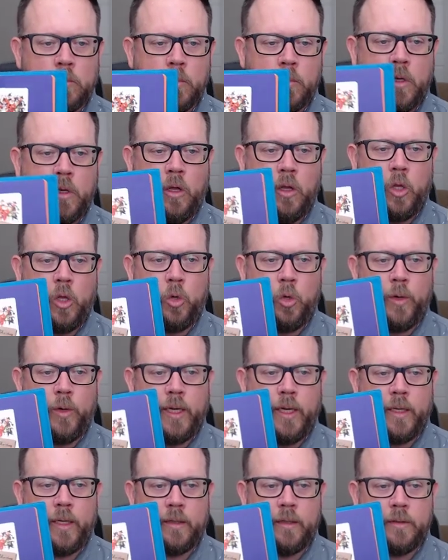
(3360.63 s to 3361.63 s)
Colo
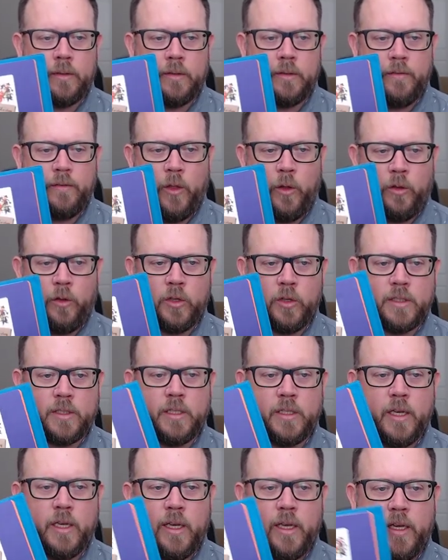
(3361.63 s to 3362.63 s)
ring. Even though it looks
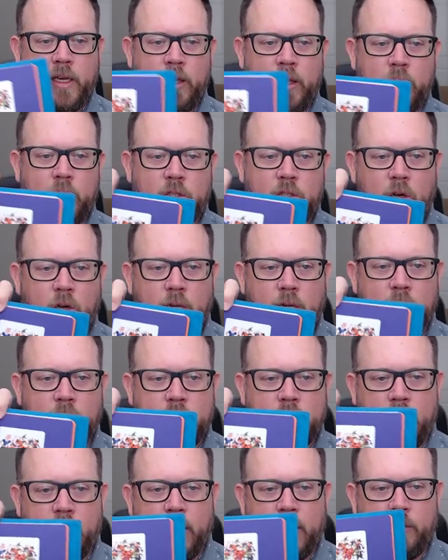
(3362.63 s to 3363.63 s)
it looks crooked, it's
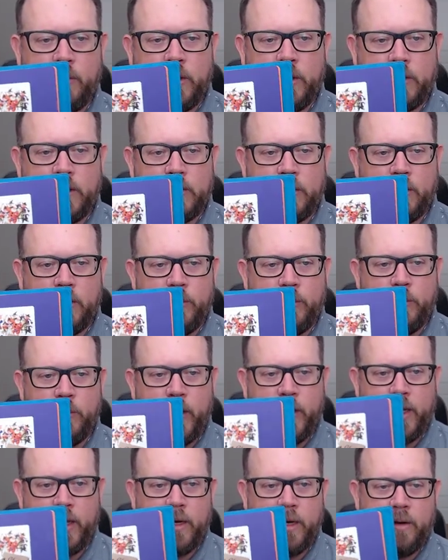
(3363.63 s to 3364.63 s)
not when it's on the when
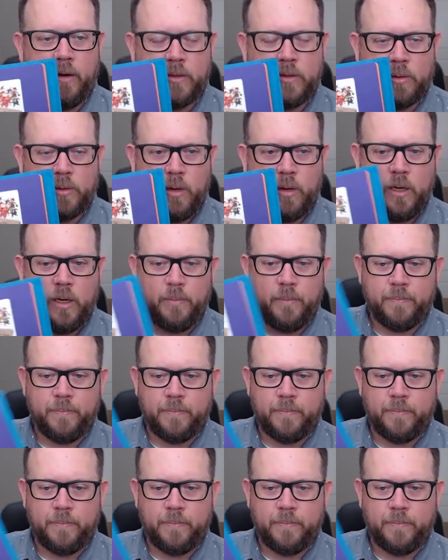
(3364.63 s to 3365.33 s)
I get it all squared up.